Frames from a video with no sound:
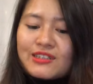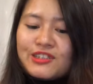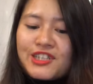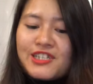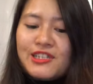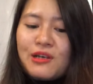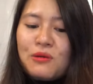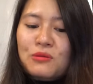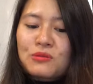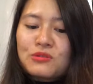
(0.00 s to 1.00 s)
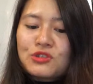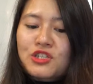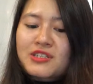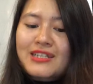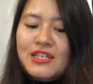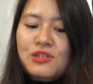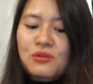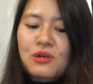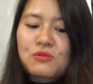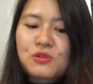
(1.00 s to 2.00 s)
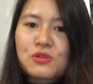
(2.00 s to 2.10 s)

just go just need to go to